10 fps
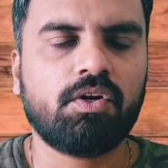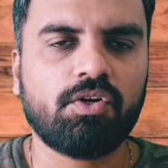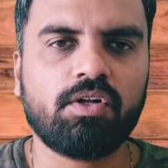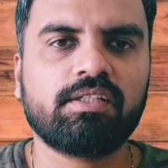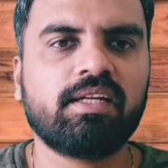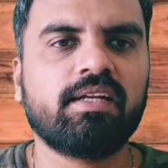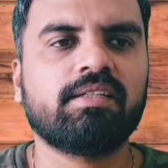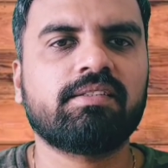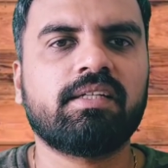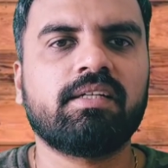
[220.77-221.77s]
on all the three
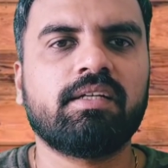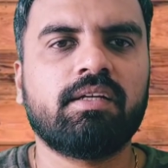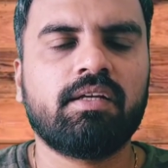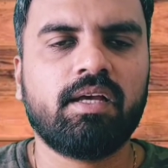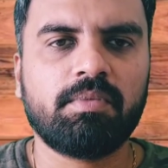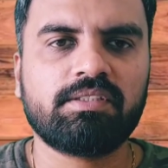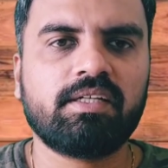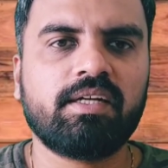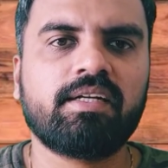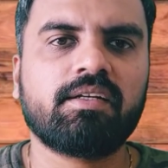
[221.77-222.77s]
listed
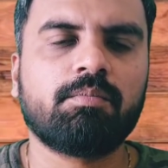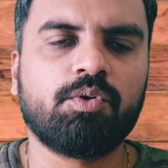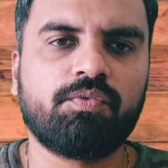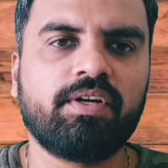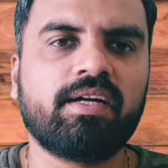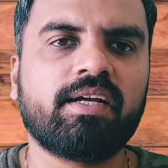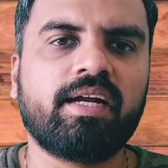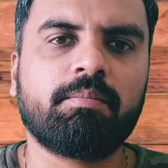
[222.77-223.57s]
Embassy REIT, Brookfield,